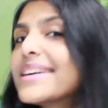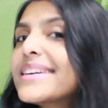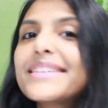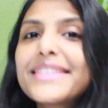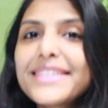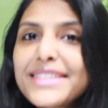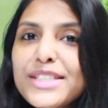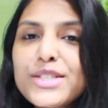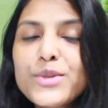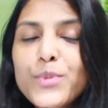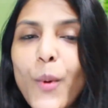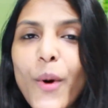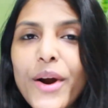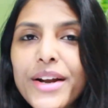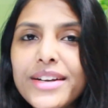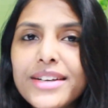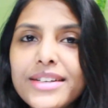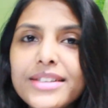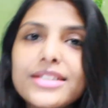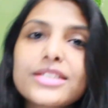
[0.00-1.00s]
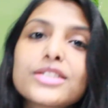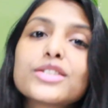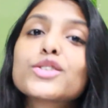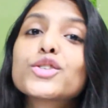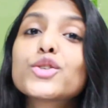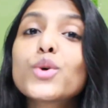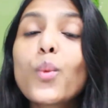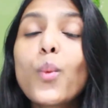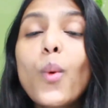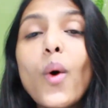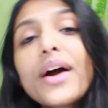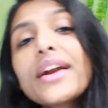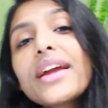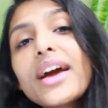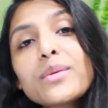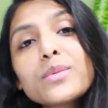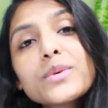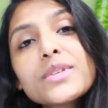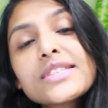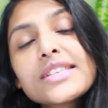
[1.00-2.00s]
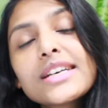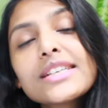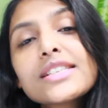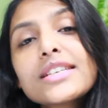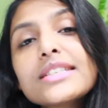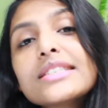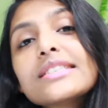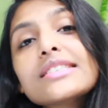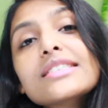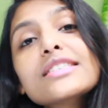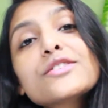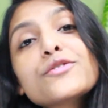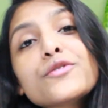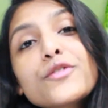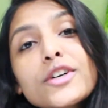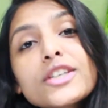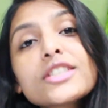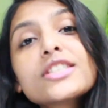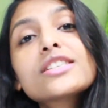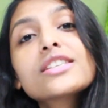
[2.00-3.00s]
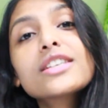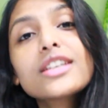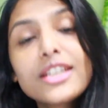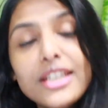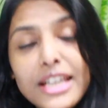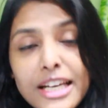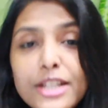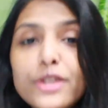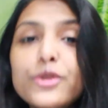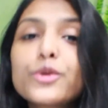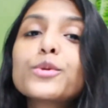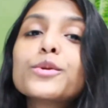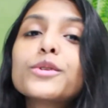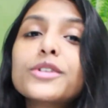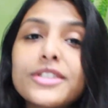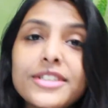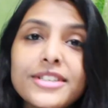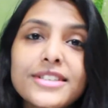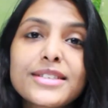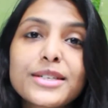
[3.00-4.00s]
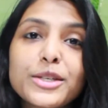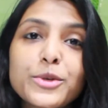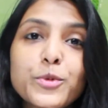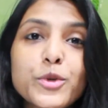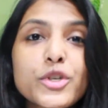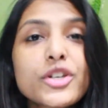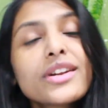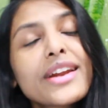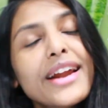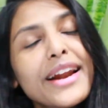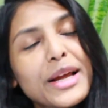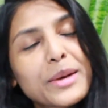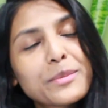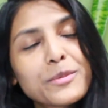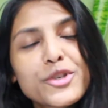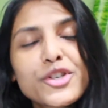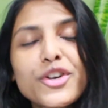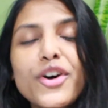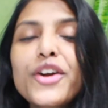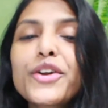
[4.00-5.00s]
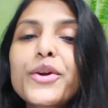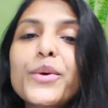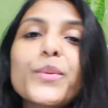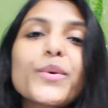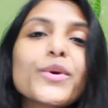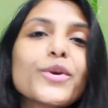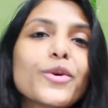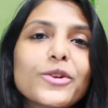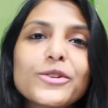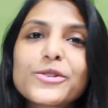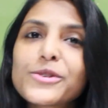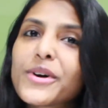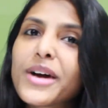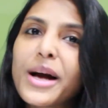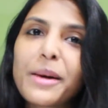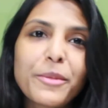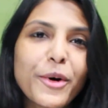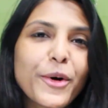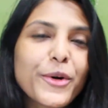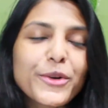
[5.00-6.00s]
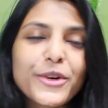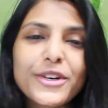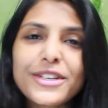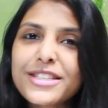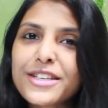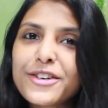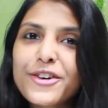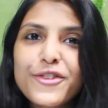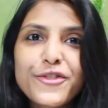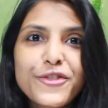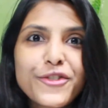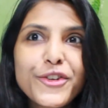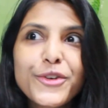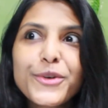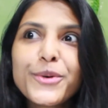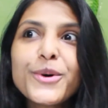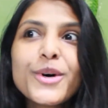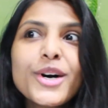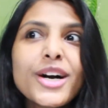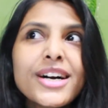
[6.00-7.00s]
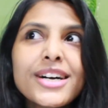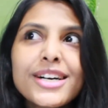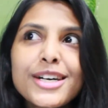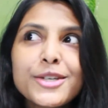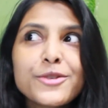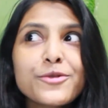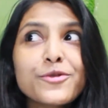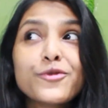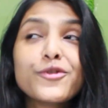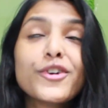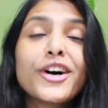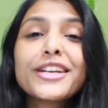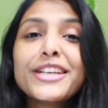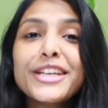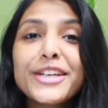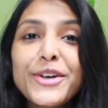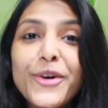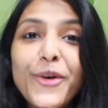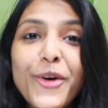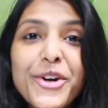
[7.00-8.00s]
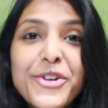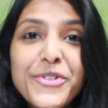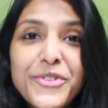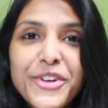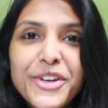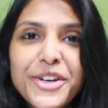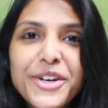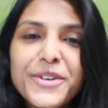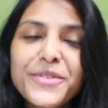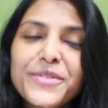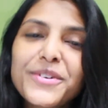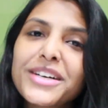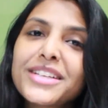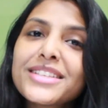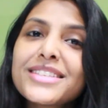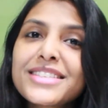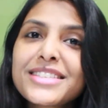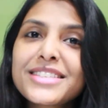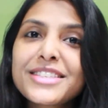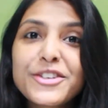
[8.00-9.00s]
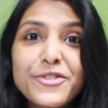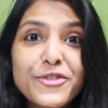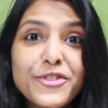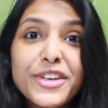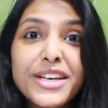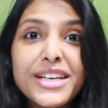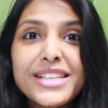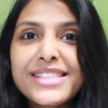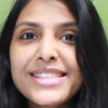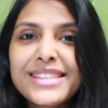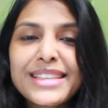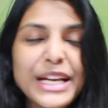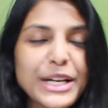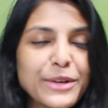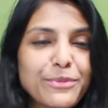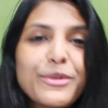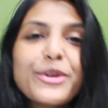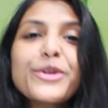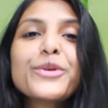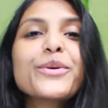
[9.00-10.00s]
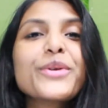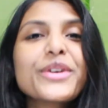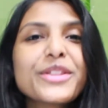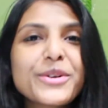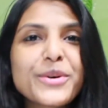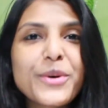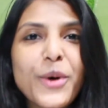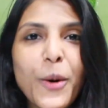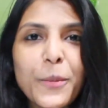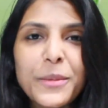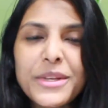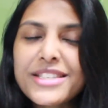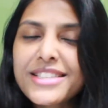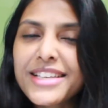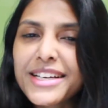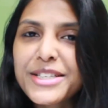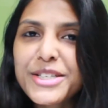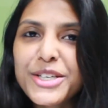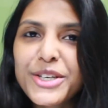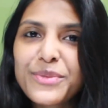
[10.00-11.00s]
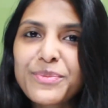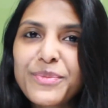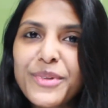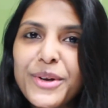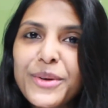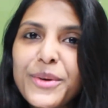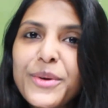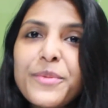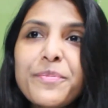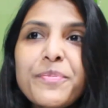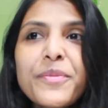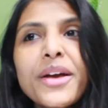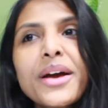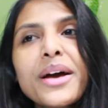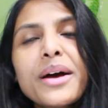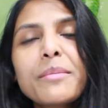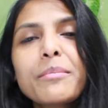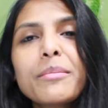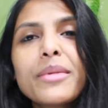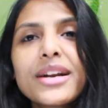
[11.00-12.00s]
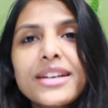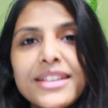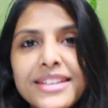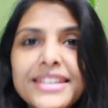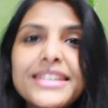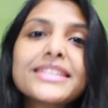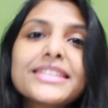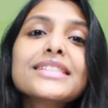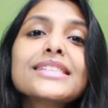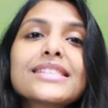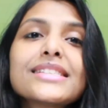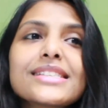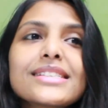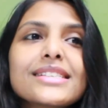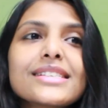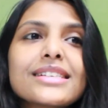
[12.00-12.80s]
it is what it is. So what I would suggest is first read through the description, and I'm sure you will also come across a few funny or weird ones. If yes, let me know in the comment section below. But yes,